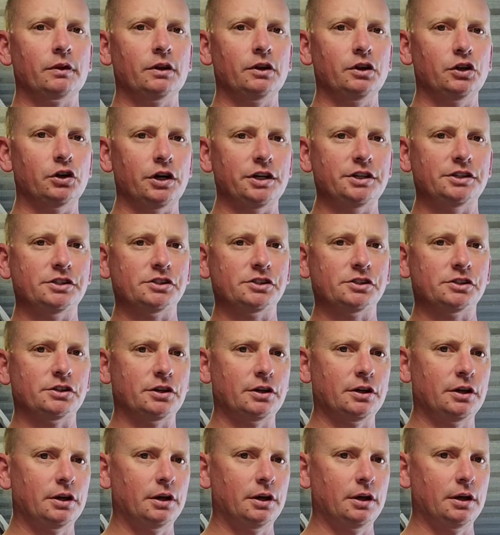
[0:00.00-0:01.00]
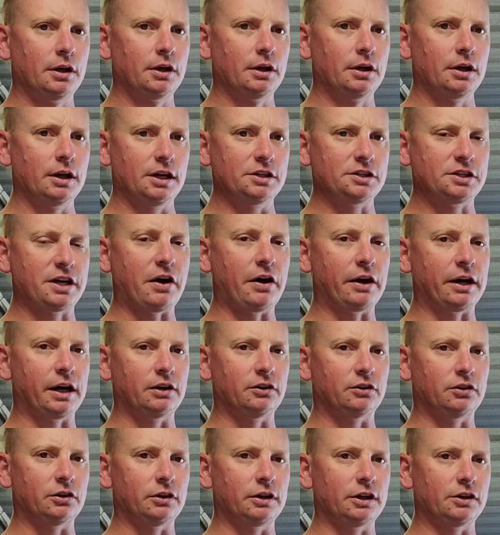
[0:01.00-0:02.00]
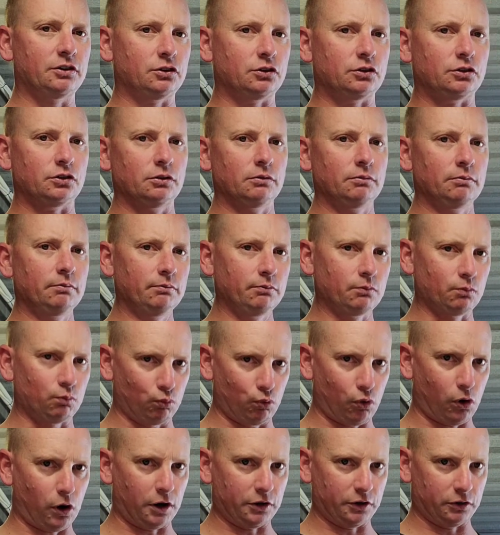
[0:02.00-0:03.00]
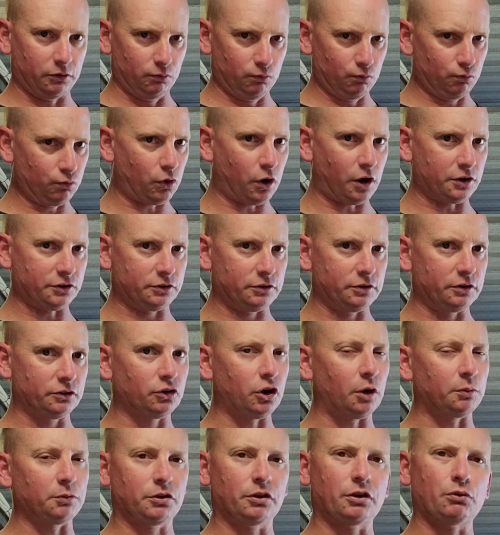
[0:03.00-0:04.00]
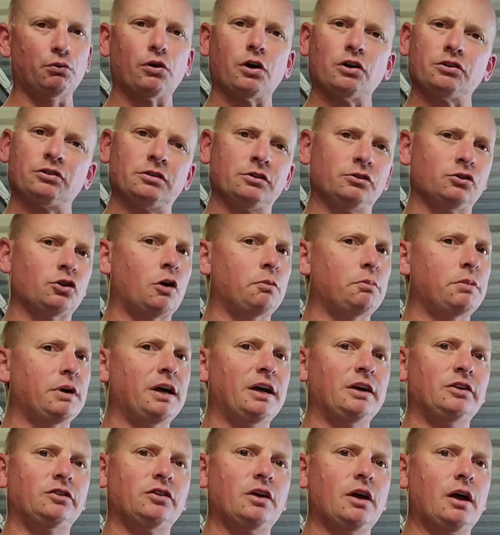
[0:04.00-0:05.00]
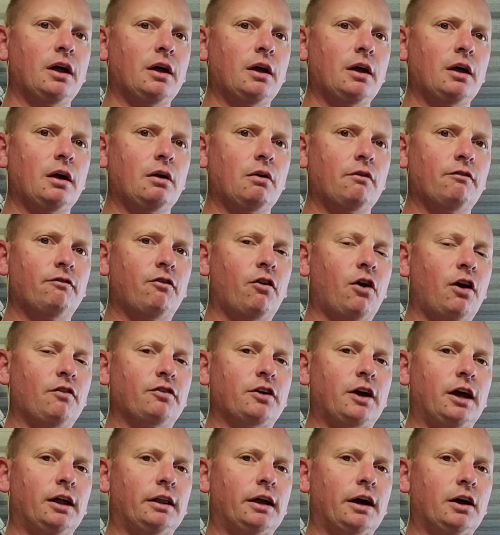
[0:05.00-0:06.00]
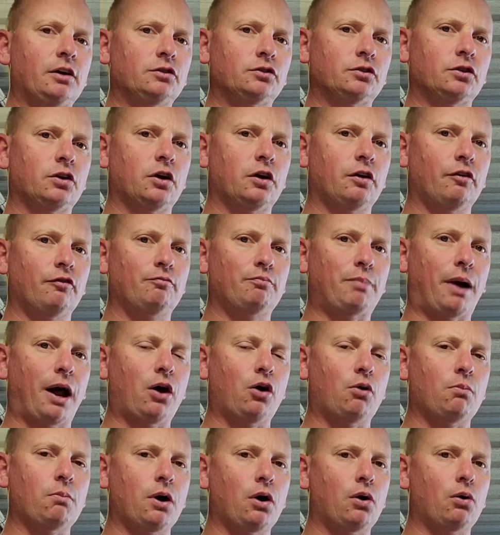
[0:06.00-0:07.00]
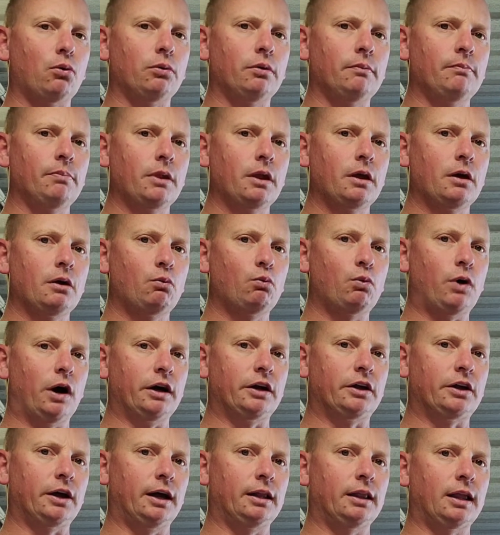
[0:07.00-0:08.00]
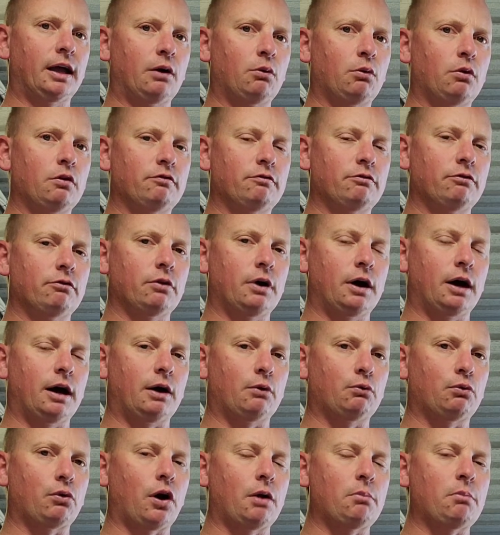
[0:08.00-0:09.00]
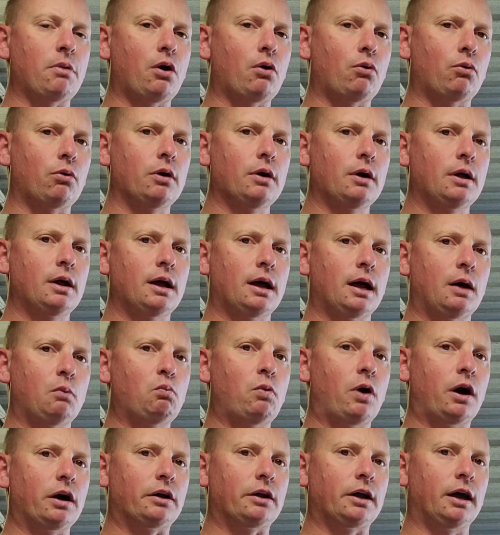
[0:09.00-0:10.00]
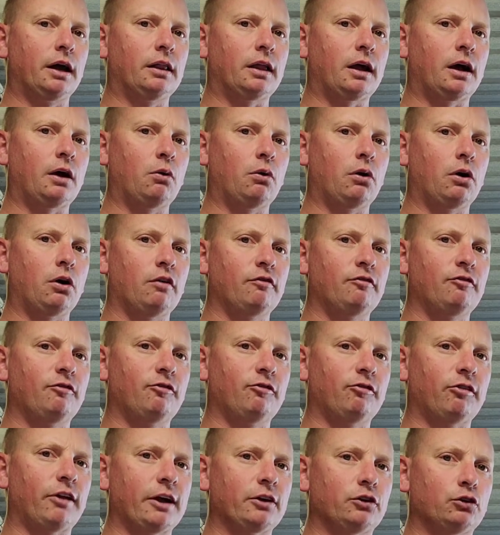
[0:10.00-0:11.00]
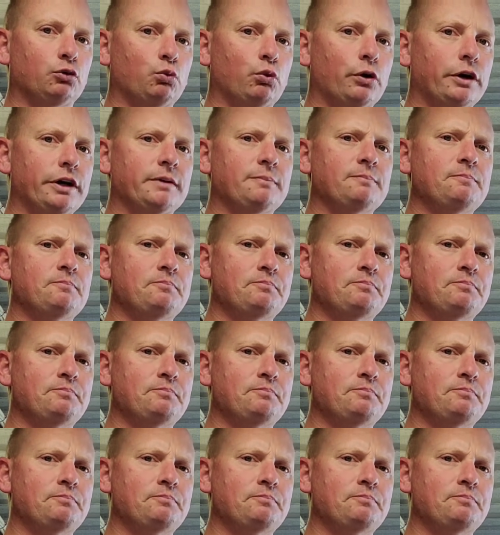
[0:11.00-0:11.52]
yeast is going into this rise to the top. So the rise to the top is 5 kilos of pale malt, 1 kilo of rye malt, and 1 kilo of flaked wheat.